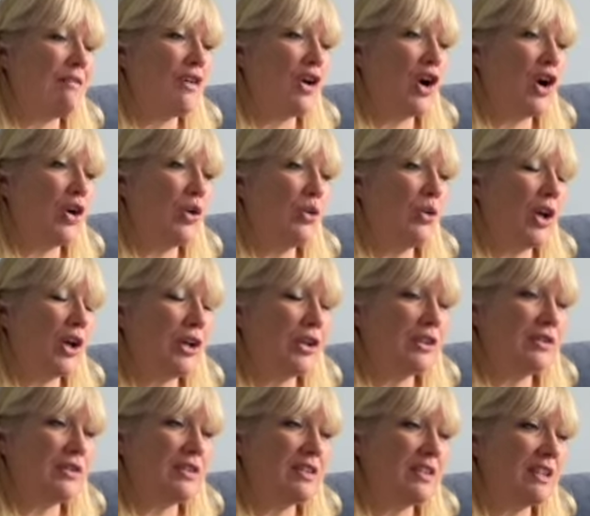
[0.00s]
a whole load
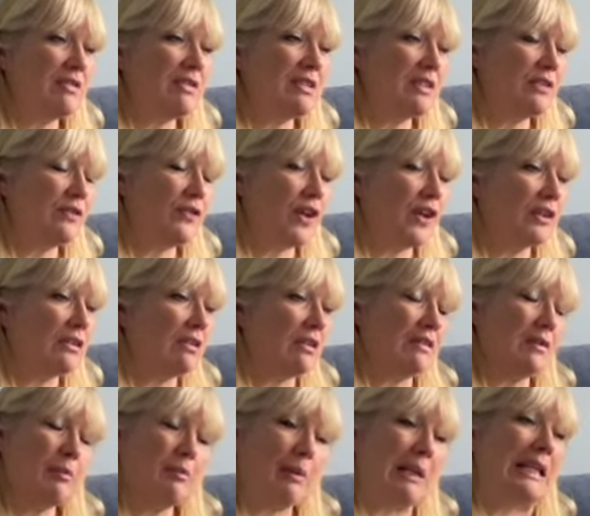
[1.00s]
of series of
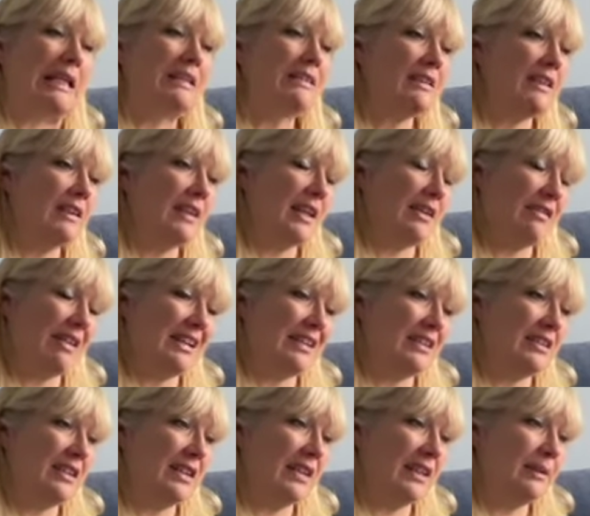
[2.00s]
photographs. Billy's in there
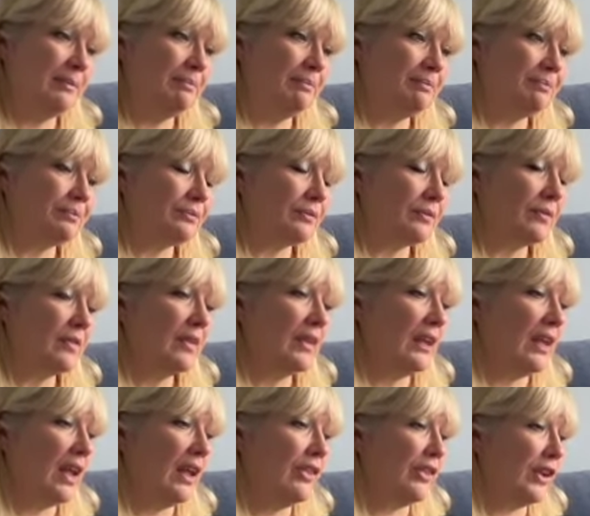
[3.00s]
actually.
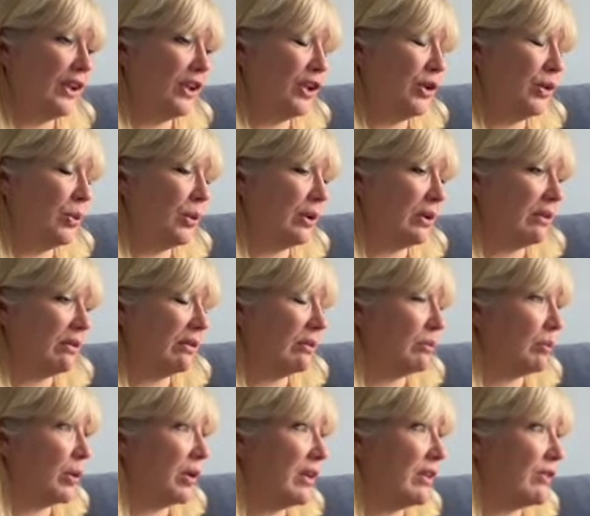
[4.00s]
I think you are
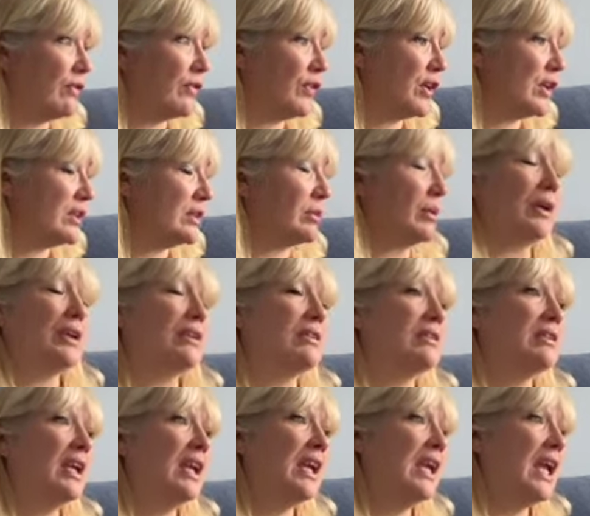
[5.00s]
one of the first
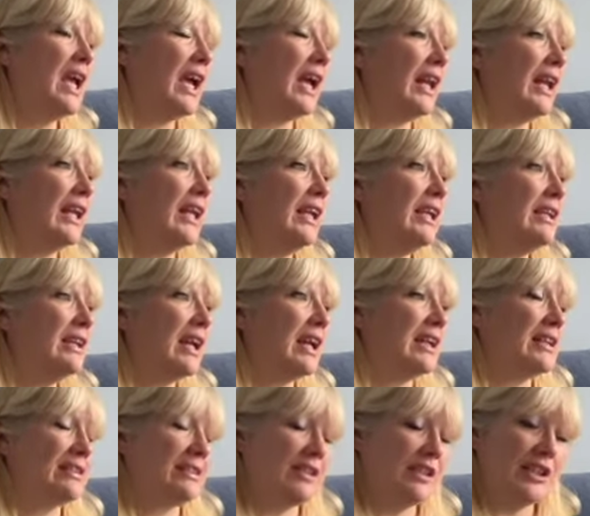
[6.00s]
ones. And he
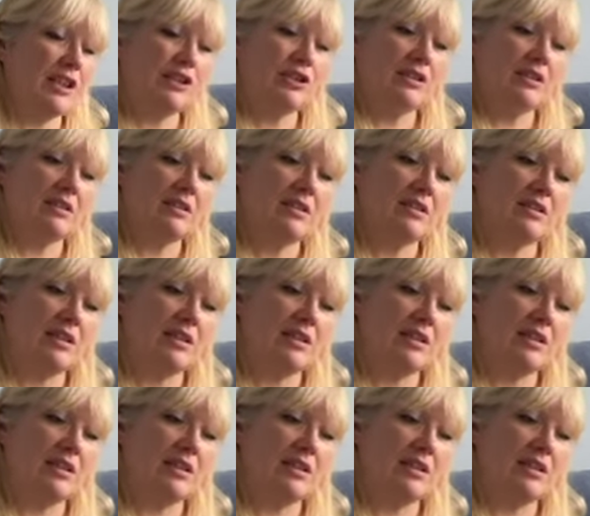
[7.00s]
has a t-shirt that says